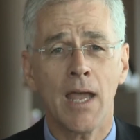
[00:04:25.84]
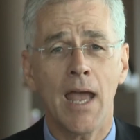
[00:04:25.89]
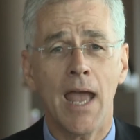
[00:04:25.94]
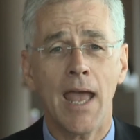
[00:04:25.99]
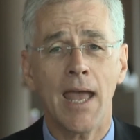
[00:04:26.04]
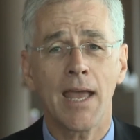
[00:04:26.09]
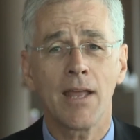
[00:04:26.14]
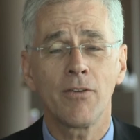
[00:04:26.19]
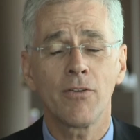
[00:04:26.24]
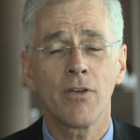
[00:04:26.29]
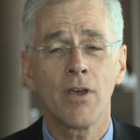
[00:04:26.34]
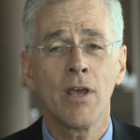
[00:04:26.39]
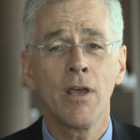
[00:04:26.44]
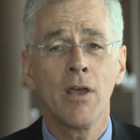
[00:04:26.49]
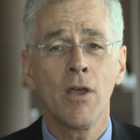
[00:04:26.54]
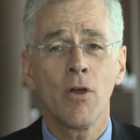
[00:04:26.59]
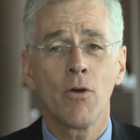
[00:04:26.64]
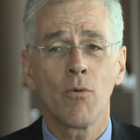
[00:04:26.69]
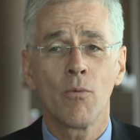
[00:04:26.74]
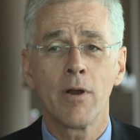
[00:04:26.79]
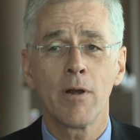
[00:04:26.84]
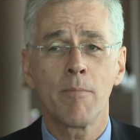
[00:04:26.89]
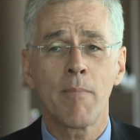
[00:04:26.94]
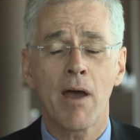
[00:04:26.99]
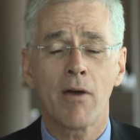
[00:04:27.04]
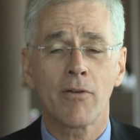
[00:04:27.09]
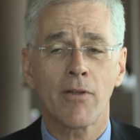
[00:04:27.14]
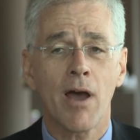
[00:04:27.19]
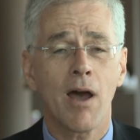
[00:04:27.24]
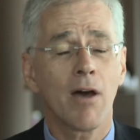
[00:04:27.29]
And we're
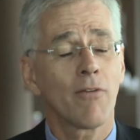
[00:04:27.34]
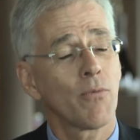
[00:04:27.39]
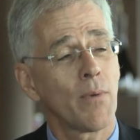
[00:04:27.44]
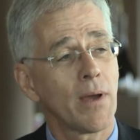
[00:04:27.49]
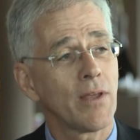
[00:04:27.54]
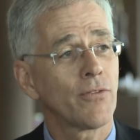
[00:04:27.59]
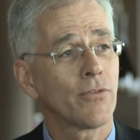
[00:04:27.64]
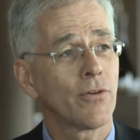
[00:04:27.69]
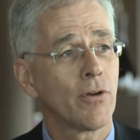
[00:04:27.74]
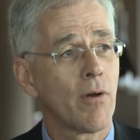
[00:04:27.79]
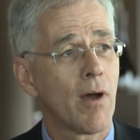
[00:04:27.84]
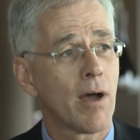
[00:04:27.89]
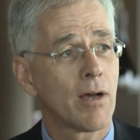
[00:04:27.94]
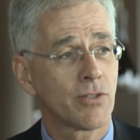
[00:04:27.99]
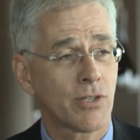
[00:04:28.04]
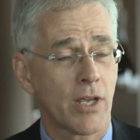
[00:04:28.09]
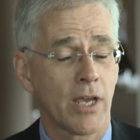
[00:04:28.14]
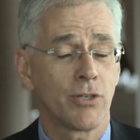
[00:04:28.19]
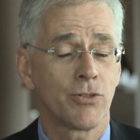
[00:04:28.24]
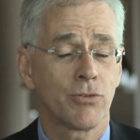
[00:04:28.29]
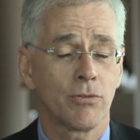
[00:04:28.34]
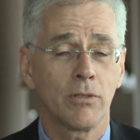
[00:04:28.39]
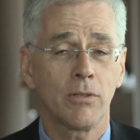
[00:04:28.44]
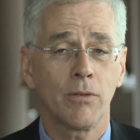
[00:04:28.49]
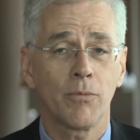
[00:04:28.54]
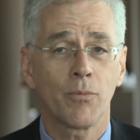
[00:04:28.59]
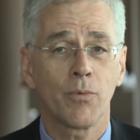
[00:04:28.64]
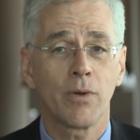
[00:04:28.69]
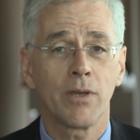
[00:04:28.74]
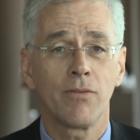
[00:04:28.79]
about halfway through our schedule.
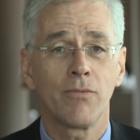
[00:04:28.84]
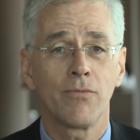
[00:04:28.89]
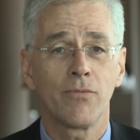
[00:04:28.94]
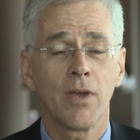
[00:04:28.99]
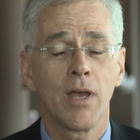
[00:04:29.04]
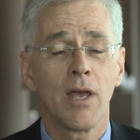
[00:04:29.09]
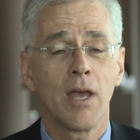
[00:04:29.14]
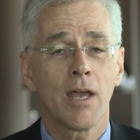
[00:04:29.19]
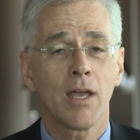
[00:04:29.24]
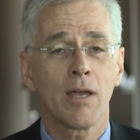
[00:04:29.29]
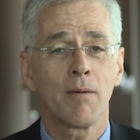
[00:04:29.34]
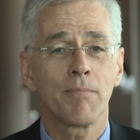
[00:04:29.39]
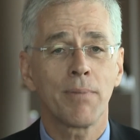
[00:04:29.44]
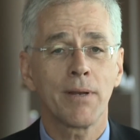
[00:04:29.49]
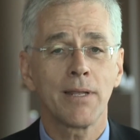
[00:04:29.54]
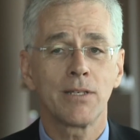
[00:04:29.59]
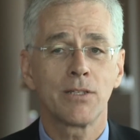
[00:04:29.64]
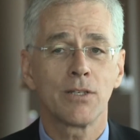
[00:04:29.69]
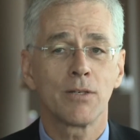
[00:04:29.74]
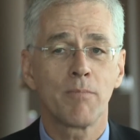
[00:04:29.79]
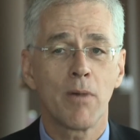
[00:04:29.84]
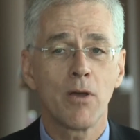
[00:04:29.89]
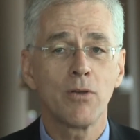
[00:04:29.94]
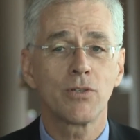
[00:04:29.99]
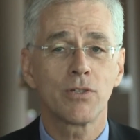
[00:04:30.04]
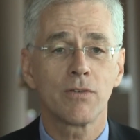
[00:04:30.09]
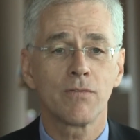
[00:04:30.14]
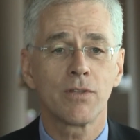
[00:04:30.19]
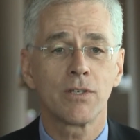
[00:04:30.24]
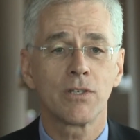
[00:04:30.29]
We've completed
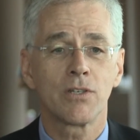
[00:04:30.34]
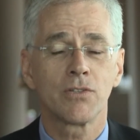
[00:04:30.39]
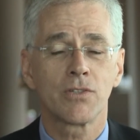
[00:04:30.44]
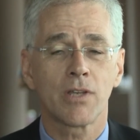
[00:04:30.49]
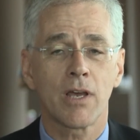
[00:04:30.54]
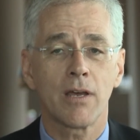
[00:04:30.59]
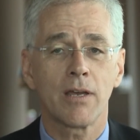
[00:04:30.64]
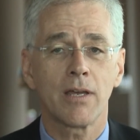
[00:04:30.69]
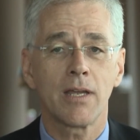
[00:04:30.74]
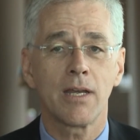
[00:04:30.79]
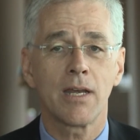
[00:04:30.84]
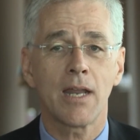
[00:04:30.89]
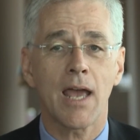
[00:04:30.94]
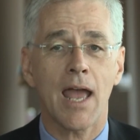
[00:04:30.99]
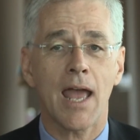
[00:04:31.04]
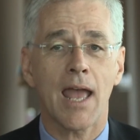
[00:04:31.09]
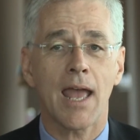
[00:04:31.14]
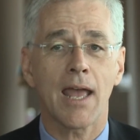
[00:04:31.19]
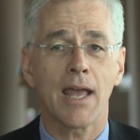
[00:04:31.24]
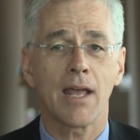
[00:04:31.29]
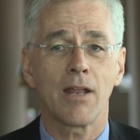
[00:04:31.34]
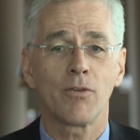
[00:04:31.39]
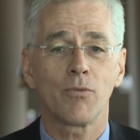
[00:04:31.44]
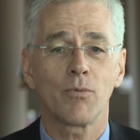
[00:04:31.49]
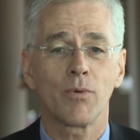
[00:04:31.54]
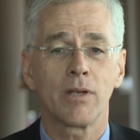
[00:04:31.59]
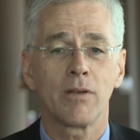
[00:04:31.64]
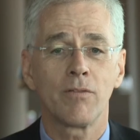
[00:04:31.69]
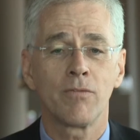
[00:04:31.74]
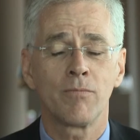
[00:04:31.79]
most of the design, and
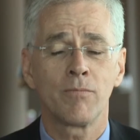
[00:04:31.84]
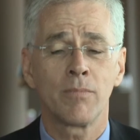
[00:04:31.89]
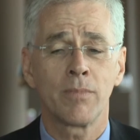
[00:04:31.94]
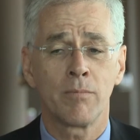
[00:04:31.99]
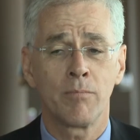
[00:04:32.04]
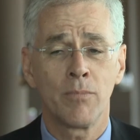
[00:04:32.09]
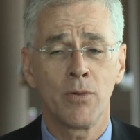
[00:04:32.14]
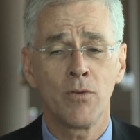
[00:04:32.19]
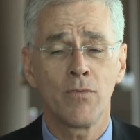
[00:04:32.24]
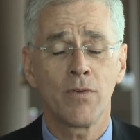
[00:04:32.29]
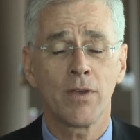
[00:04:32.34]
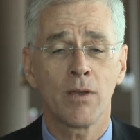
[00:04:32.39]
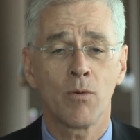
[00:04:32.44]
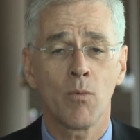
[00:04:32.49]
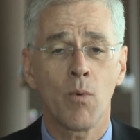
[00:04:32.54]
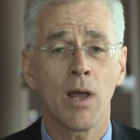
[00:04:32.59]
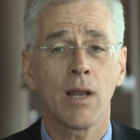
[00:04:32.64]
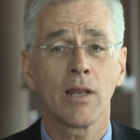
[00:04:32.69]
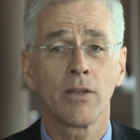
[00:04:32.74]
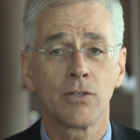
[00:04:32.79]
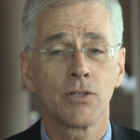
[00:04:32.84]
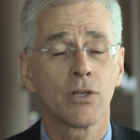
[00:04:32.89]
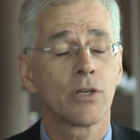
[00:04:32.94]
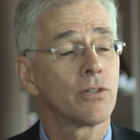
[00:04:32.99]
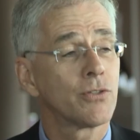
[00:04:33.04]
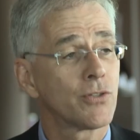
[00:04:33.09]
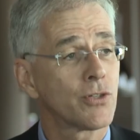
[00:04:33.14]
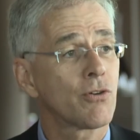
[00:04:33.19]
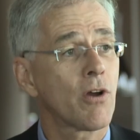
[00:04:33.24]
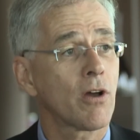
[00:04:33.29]
we're moving well into
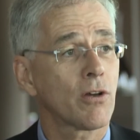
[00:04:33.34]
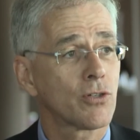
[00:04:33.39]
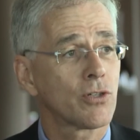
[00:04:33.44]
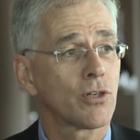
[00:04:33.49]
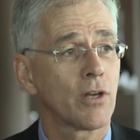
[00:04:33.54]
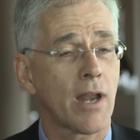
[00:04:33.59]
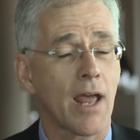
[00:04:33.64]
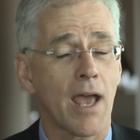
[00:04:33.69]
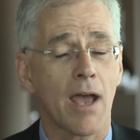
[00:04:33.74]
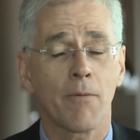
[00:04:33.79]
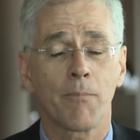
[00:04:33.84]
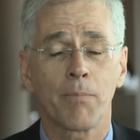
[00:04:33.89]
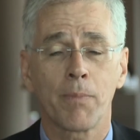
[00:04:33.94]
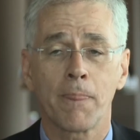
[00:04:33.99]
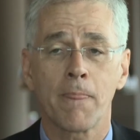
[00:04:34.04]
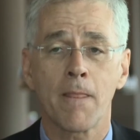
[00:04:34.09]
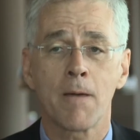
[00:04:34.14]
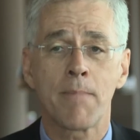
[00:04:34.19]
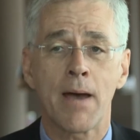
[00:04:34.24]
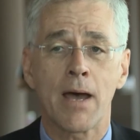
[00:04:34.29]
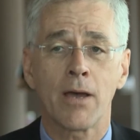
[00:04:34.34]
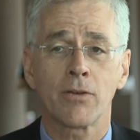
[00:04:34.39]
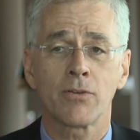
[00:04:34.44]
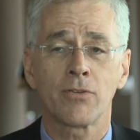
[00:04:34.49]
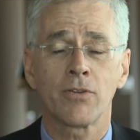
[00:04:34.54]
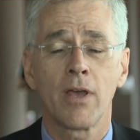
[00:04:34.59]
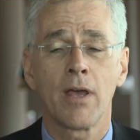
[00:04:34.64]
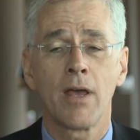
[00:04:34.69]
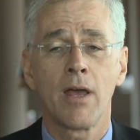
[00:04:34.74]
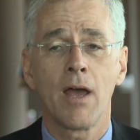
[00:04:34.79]
construction now,
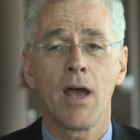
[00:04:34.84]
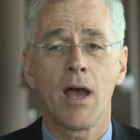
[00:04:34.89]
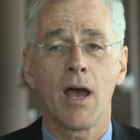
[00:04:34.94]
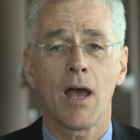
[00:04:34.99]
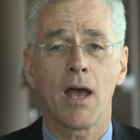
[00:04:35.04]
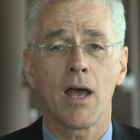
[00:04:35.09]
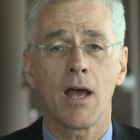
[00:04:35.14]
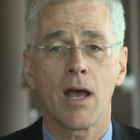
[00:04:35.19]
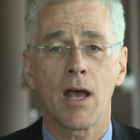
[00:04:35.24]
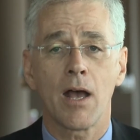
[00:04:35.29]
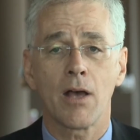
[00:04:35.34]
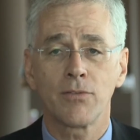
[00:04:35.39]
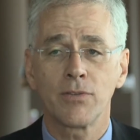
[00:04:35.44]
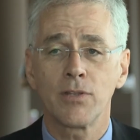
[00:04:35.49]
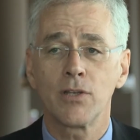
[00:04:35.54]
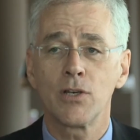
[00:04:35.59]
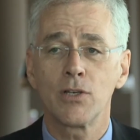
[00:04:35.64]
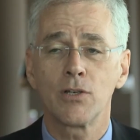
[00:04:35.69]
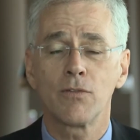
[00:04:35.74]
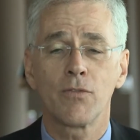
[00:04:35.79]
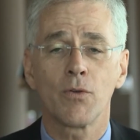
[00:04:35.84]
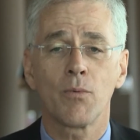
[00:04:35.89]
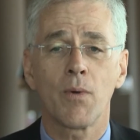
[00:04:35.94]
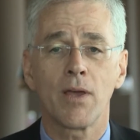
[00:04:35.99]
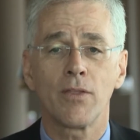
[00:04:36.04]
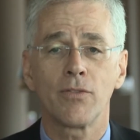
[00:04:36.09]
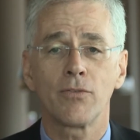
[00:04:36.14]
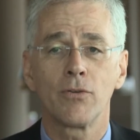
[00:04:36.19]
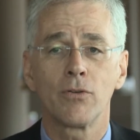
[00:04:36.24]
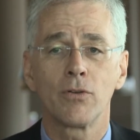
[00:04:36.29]
about a third of the
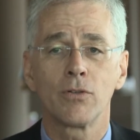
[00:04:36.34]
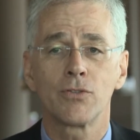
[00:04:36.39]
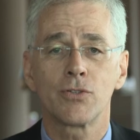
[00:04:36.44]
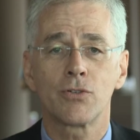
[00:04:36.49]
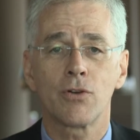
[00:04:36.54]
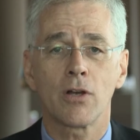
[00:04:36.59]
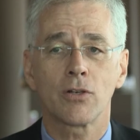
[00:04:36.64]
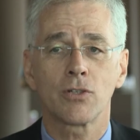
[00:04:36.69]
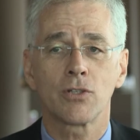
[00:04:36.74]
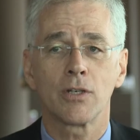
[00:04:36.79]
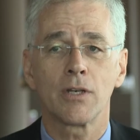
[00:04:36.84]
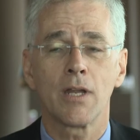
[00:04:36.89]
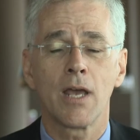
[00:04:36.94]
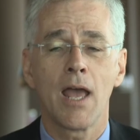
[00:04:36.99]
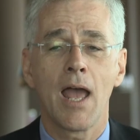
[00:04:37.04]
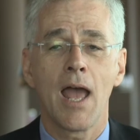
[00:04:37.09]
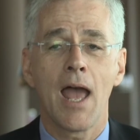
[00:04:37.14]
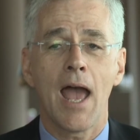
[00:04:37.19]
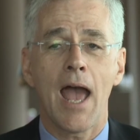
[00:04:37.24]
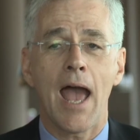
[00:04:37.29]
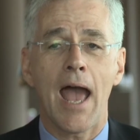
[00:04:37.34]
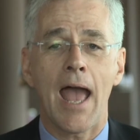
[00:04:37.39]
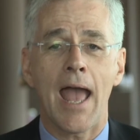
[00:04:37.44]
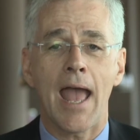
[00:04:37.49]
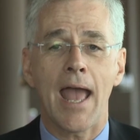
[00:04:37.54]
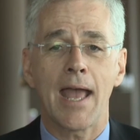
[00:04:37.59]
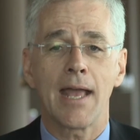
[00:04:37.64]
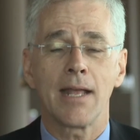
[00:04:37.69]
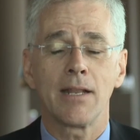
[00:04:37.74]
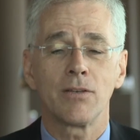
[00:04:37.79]
way through construction.
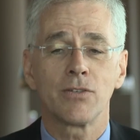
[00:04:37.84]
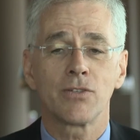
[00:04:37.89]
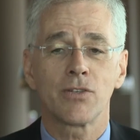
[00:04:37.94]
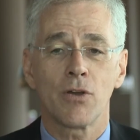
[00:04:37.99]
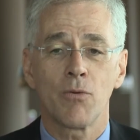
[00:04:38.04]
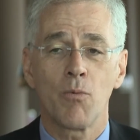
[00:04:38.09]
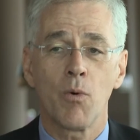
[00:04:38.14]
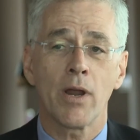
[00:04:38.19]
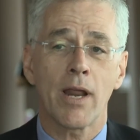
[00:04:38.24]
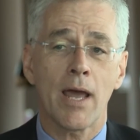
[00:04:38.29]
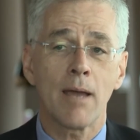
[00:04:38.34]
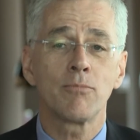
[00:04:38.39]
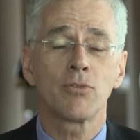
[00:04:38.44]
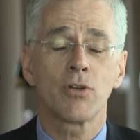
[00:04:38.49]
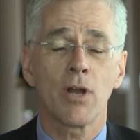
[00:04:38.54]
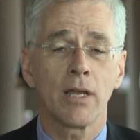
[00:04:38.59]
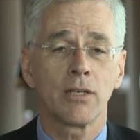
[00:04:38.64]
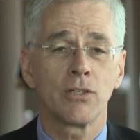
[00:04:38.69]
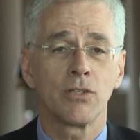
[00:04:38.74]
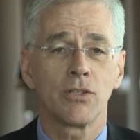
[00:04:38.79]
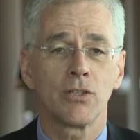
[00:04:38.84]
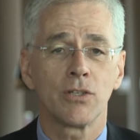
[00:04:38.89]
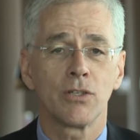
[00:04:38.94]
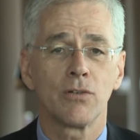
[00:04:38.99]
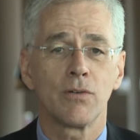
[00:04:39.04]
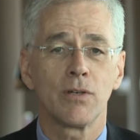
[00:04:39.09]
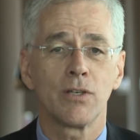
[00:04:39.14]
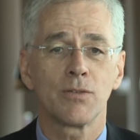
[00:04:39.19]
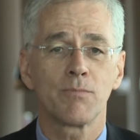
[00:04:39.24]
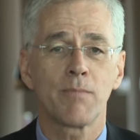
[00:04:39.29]
And so what I'm trying to
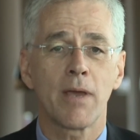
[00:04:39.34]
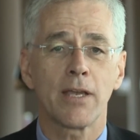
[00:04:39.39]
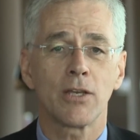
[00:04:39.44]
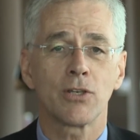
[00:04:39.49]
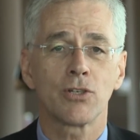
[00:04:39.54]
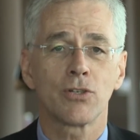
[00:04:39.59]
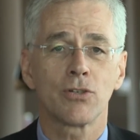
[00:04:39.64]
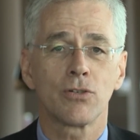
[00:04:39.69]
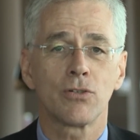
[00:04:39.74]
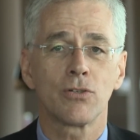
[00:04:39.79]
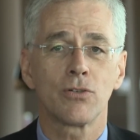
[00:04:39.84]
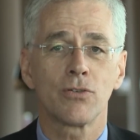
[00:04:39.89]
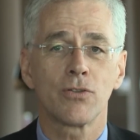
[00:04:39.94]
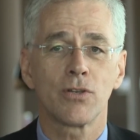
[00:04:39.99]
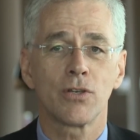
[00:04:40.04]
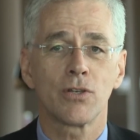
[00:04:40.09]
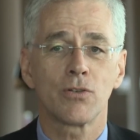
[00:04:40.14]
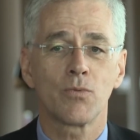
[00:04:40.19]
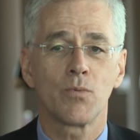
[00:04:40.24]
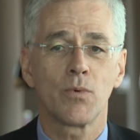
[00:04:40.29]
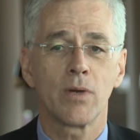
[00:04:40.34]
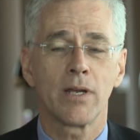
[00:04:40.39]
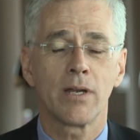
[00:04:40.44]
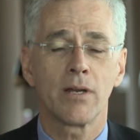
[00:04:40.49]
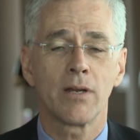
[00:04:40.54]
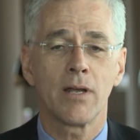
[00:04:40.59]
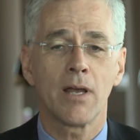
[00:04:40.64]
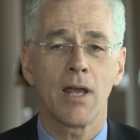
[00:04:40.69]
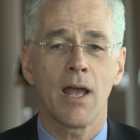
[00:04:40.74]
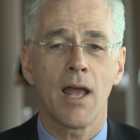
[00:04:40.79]
do is make sure that we're